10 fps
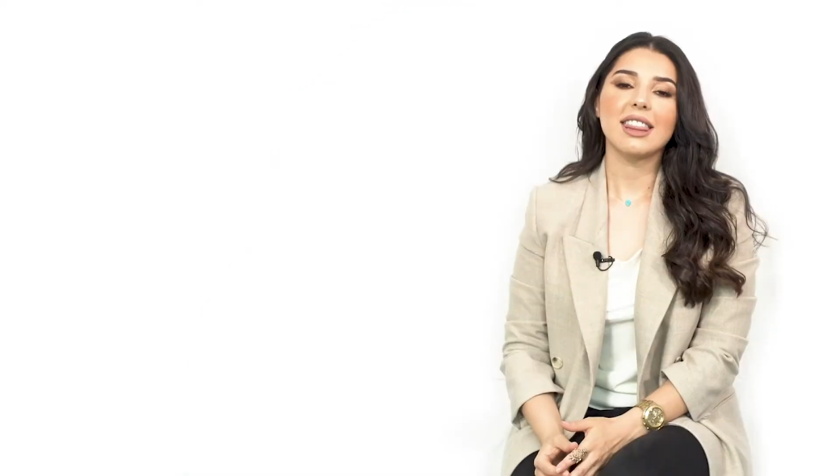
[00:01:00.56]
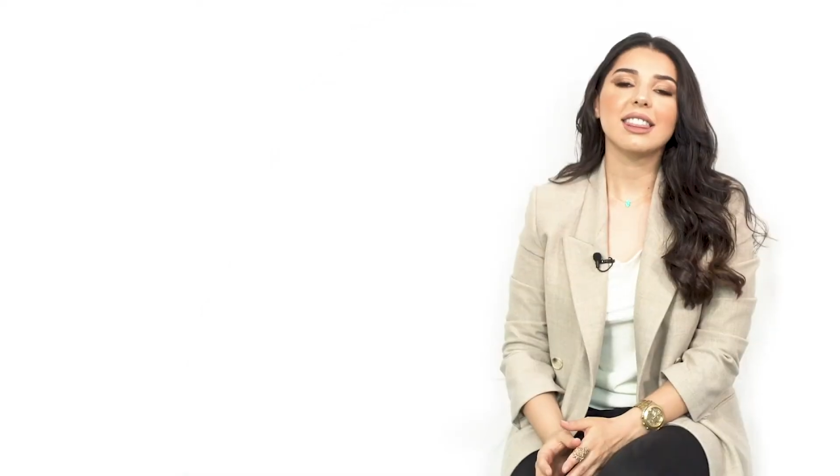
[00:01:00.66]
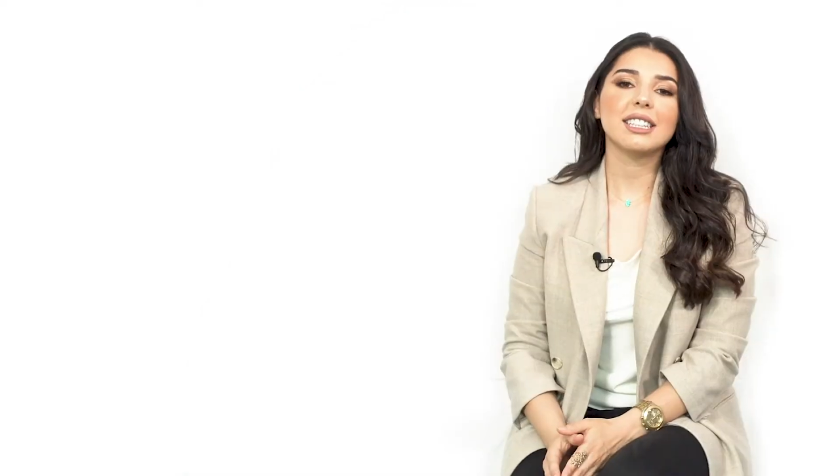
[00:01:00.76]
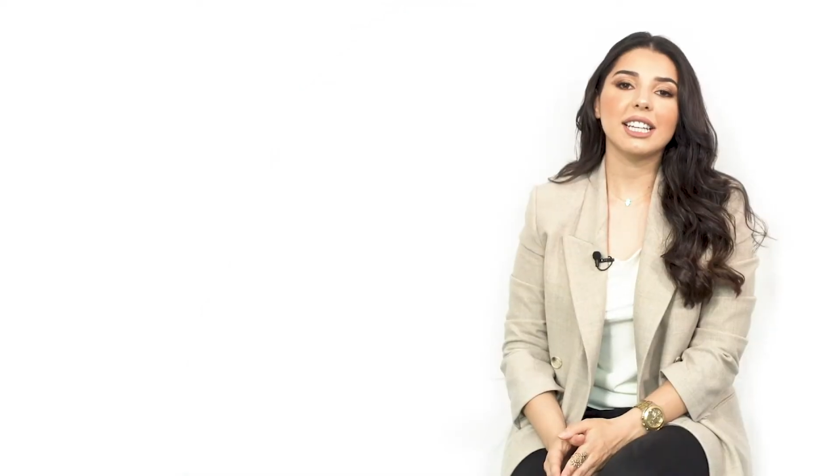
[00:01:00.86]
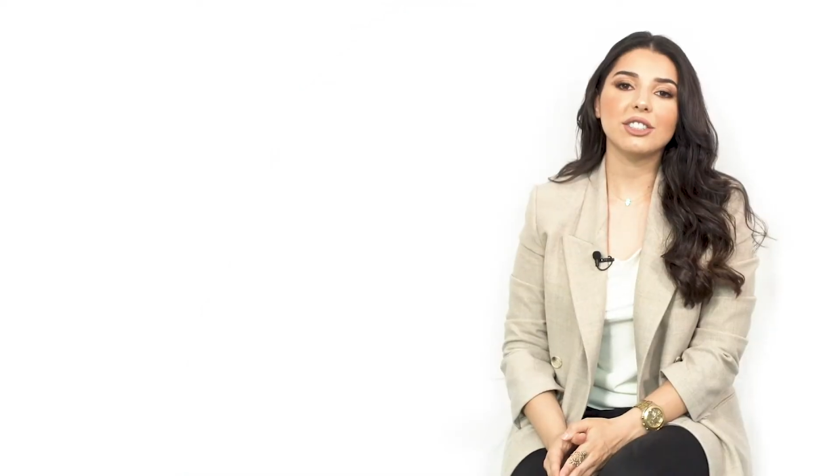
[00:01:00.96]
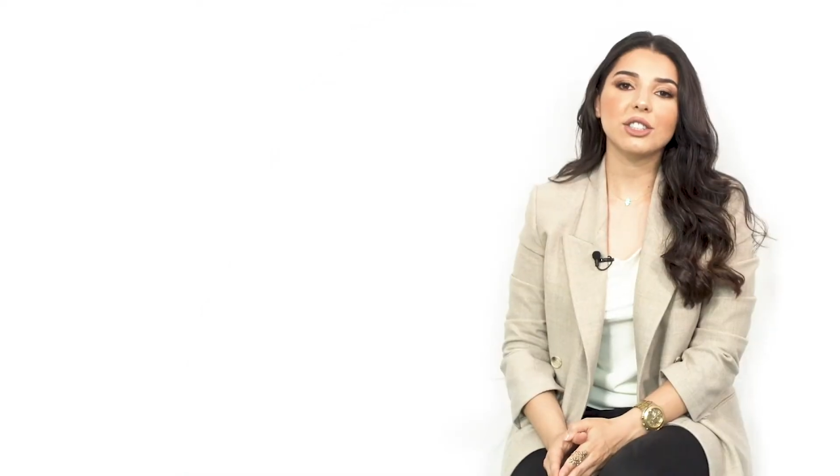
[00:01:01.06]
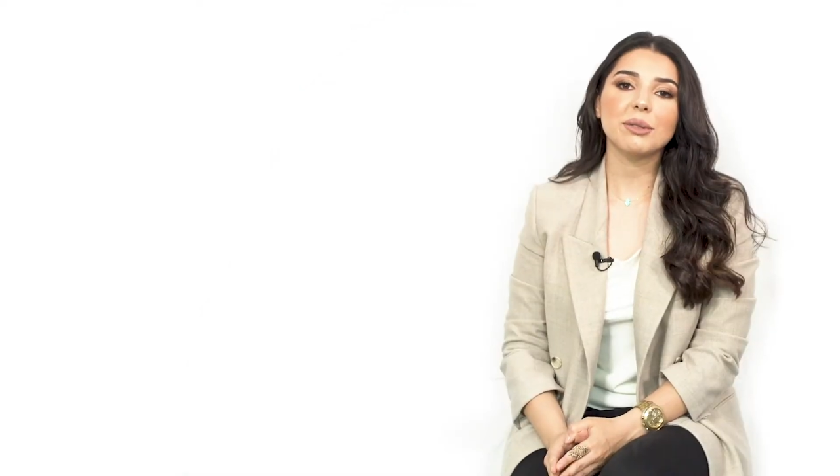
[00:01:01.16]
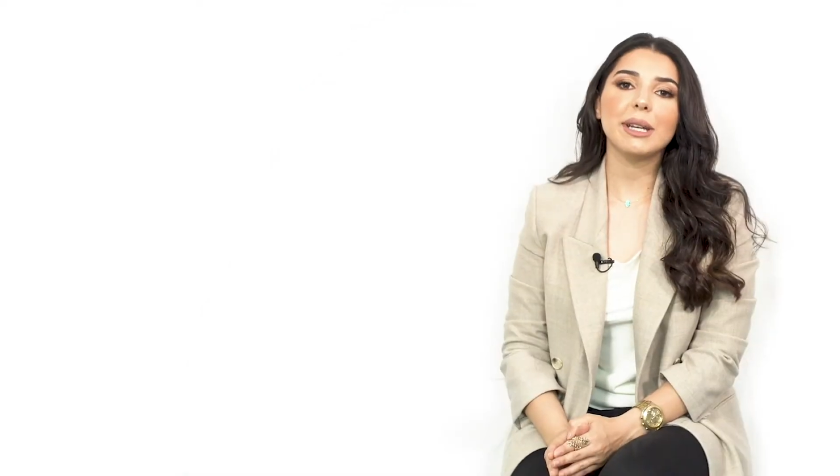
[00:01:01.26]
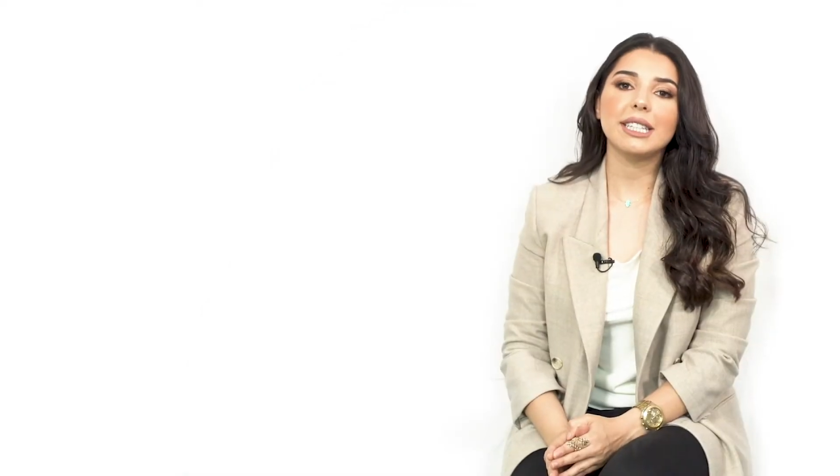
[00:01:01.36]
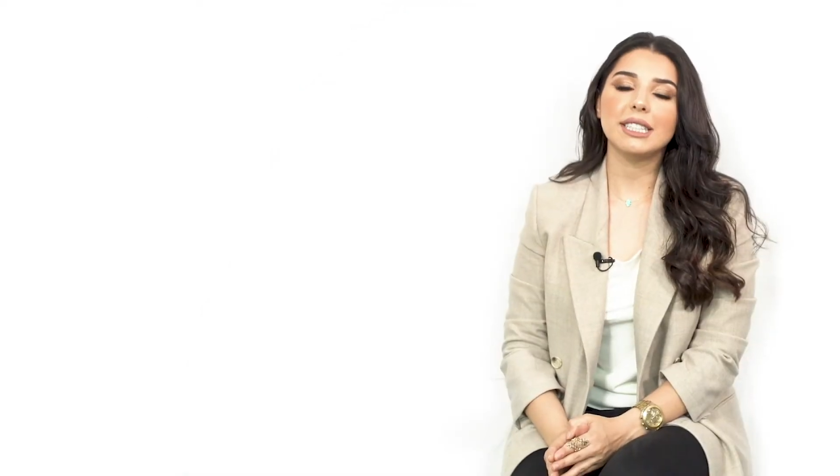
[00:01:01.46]
The lender
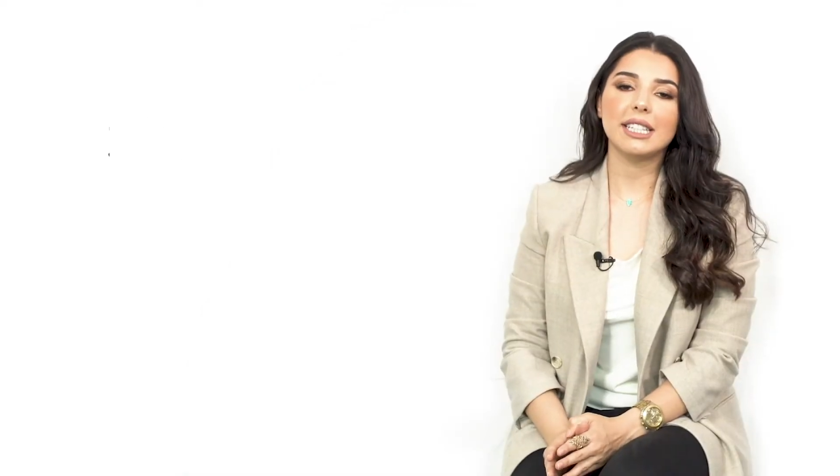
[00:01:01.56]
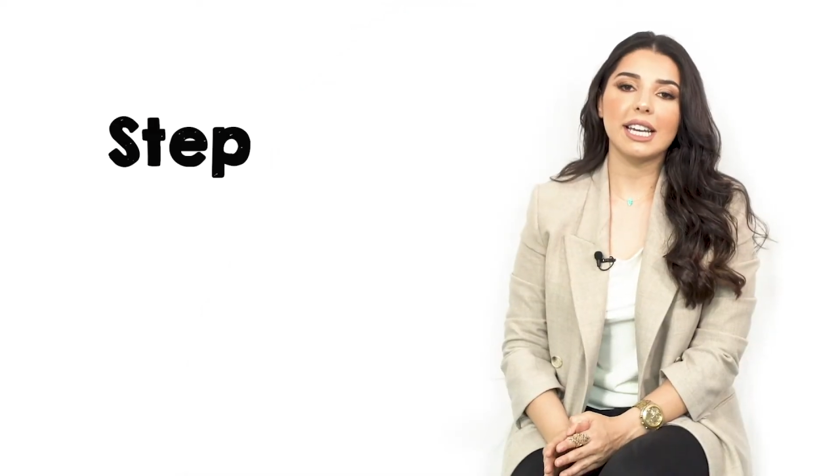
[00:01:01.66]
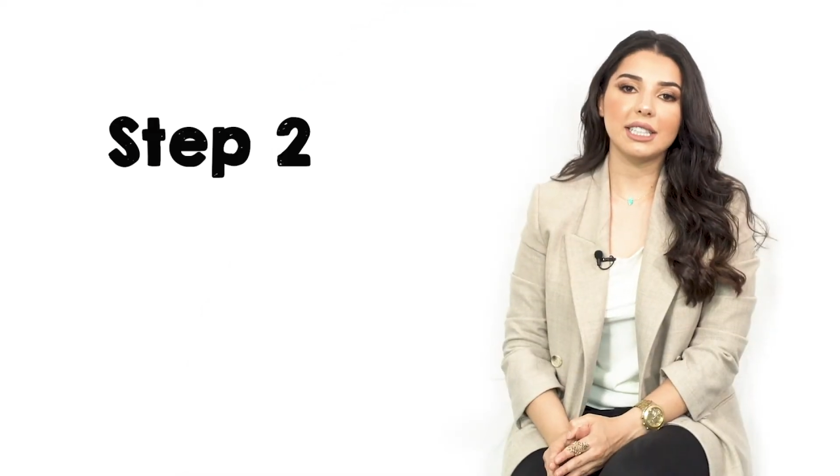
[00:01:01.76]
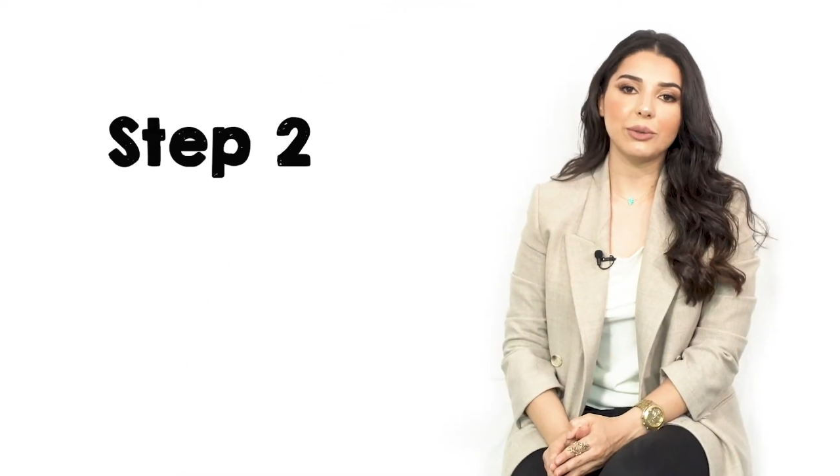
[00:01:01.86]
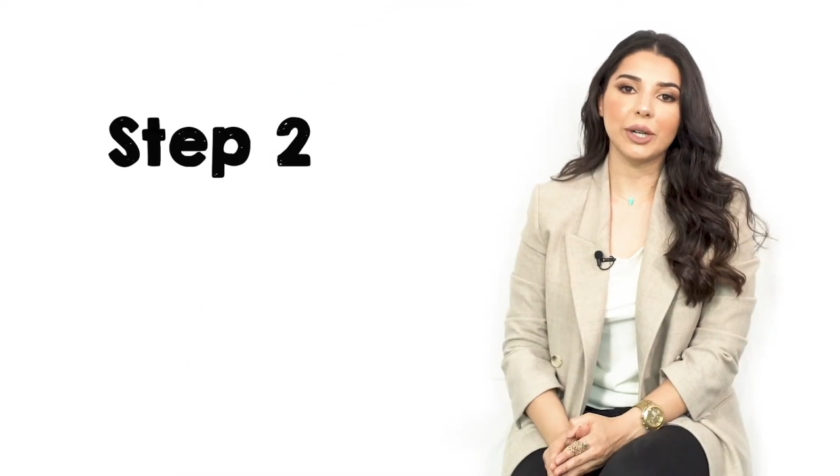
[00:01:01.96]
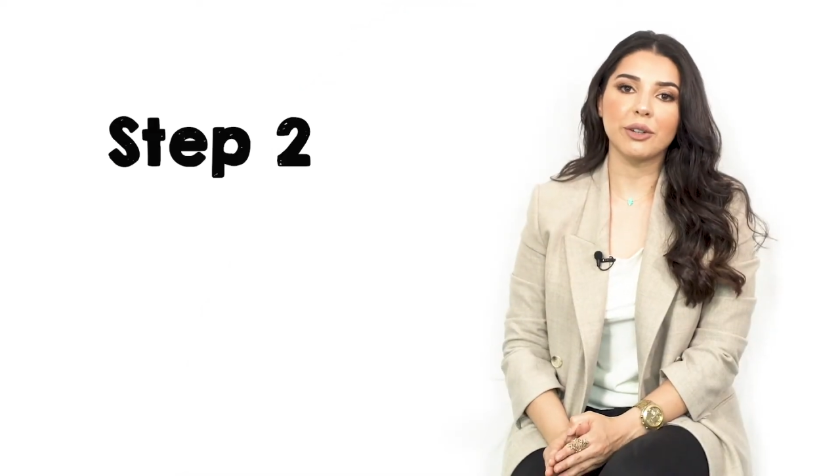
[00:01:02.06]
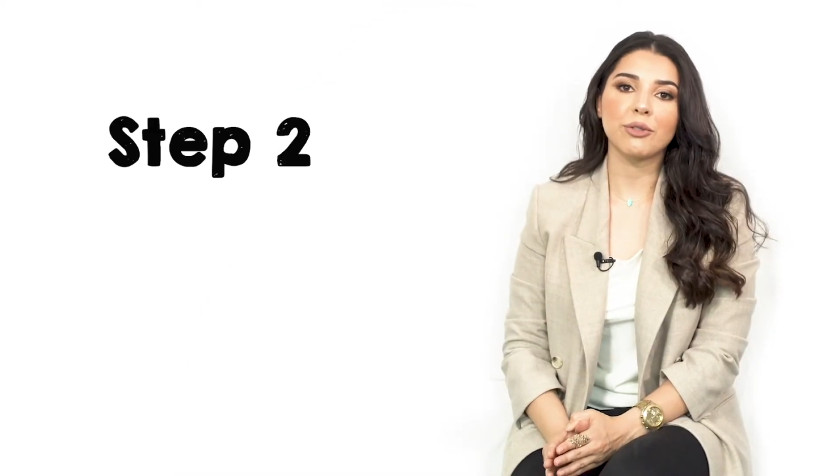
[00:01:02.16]
may need anywhere